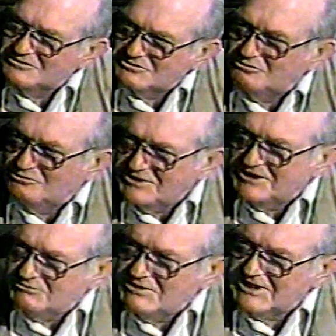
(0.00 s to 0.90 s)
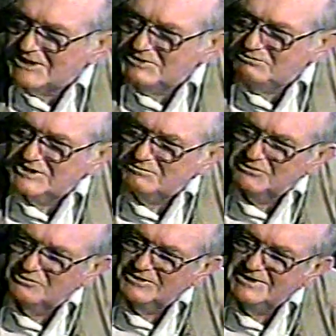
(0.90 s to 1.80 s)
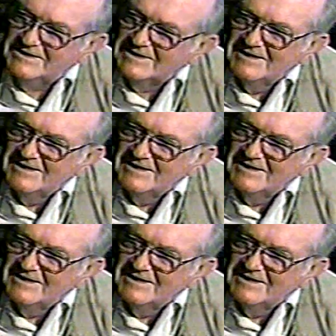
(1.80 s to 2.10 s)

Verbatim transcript: So we did. We came up here with those things.